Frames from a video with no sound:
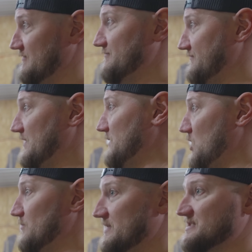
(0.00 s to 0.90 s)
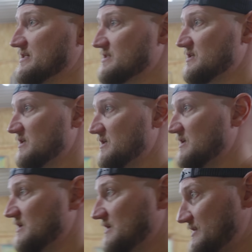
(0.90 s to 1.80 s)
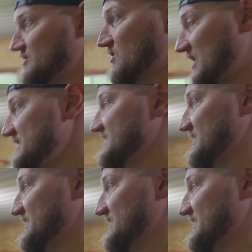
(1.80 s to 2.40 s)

yeah, from a home yeah. business. Yeah, yeah, exactly. It's